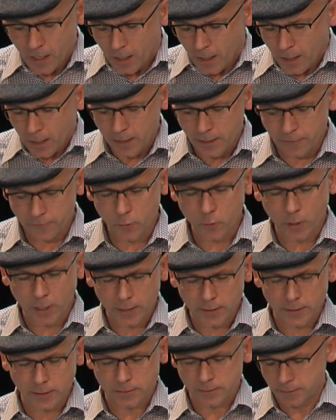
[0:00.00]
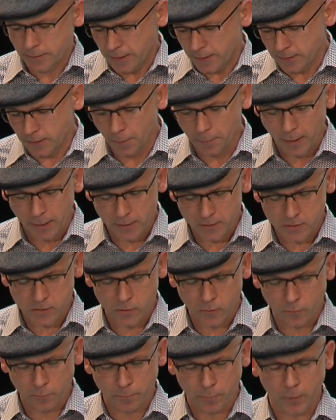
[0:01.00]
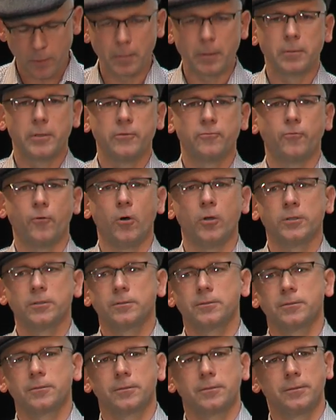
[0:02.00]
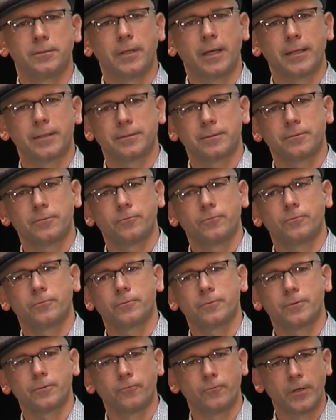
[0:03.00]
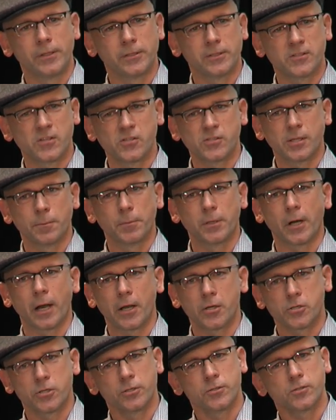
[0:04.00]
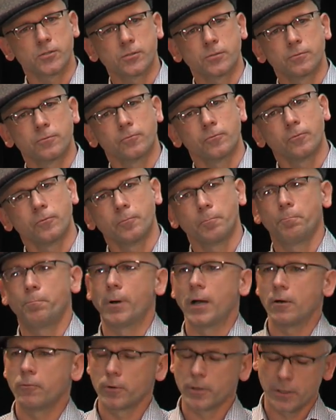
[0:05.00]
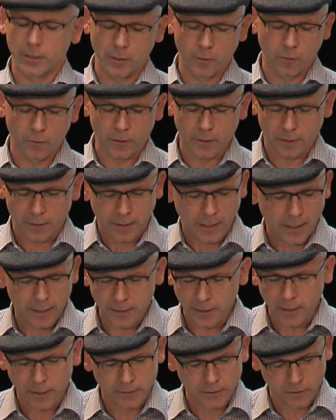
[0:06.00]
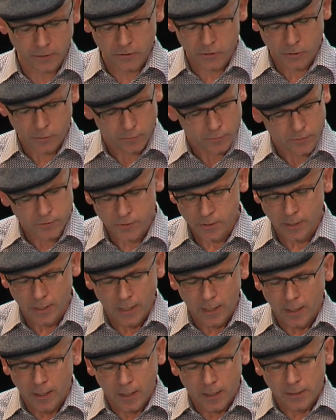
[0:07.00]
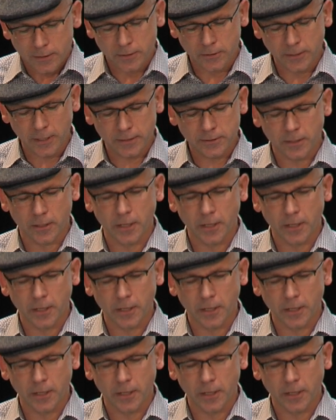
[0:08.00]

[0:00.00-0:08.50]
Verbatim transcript: And if you write the database, you probably want that when the system crashes, power or any other issues, the data